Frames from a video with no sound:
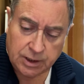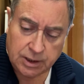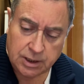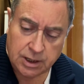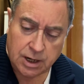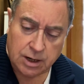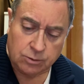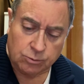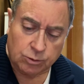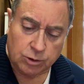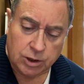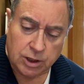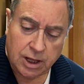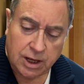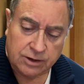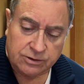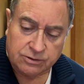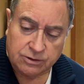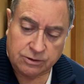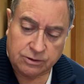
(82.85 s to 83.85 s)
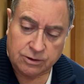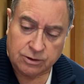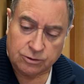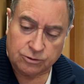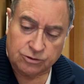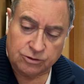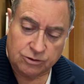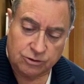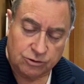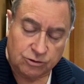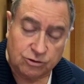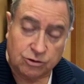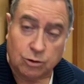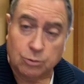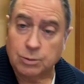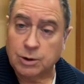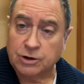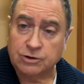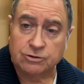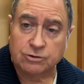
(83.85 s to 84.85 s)
and I realize that there's so
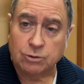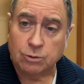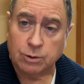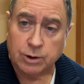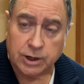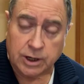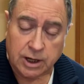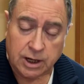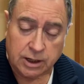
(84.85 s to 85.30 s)
much going